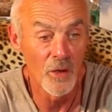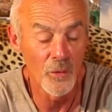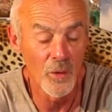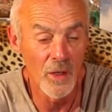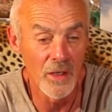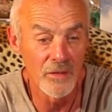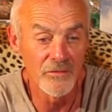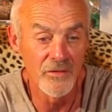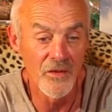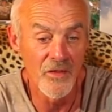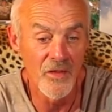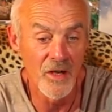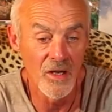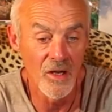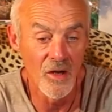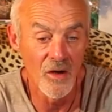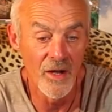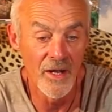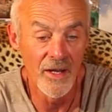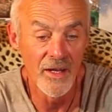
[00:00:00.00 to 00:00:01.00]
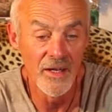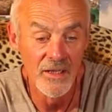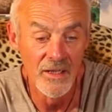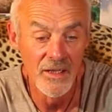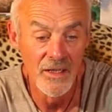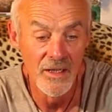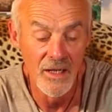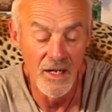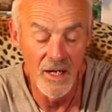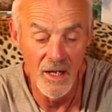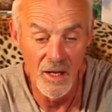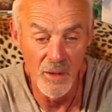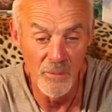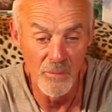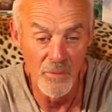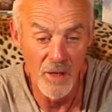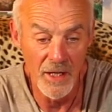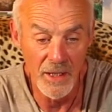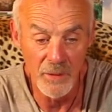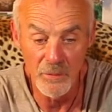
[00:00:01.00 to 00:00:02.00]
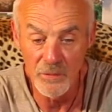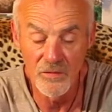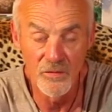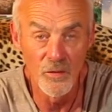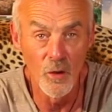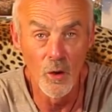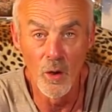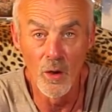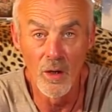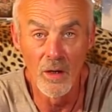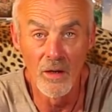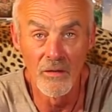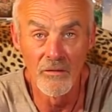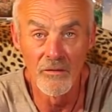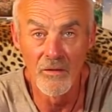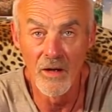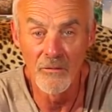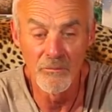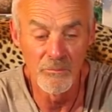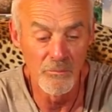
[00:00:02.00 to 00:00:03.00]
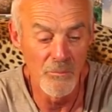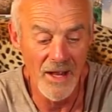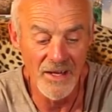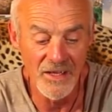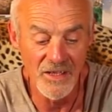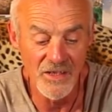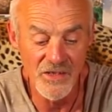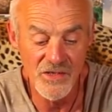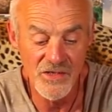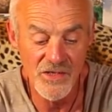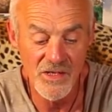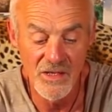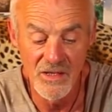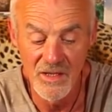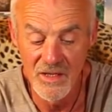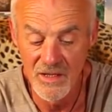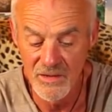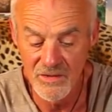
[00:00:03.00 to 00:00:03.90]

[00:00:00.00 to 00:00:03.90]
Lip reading: I was waiting for the light, and it was full of maize.